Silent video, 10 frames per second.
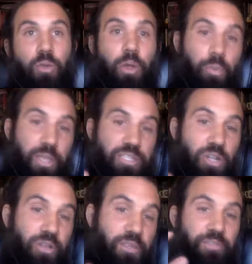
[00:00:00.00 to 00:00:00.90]
When we
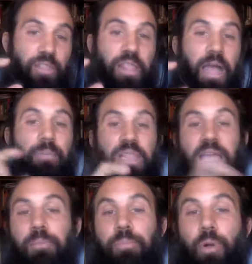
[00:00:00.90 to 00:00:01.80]
start to
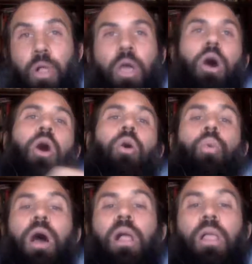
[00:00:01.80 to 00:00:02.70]
label, oh,
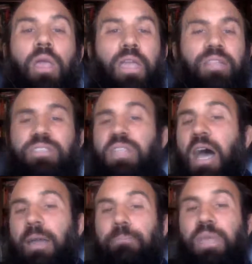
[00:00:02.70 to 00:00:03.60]
well, it's
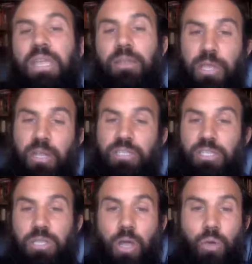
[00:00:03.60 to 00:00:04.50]
not mean because
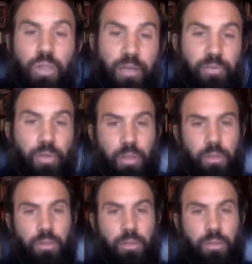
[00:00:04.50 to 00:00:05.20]
it's low level.